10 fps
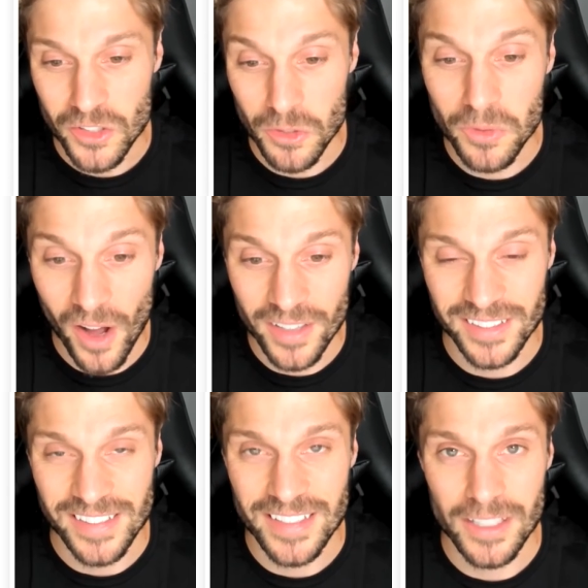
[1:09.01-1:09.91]
Do not
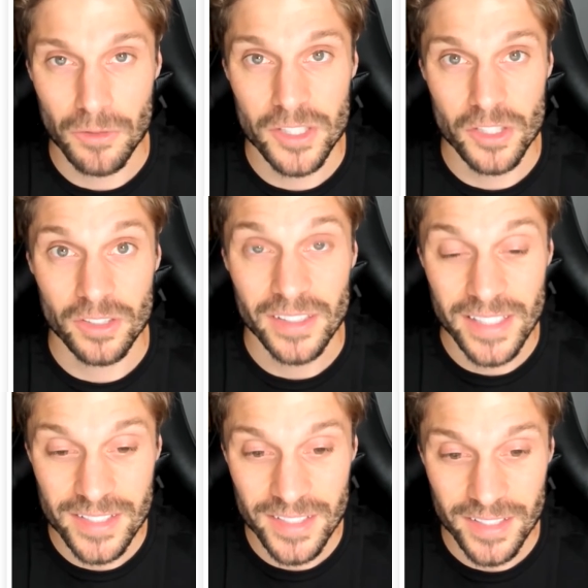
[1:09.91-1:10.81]
delete the original
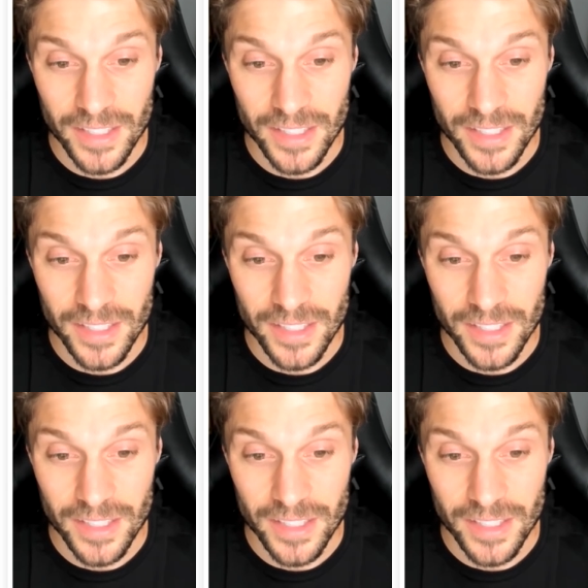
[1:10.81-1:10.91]
list.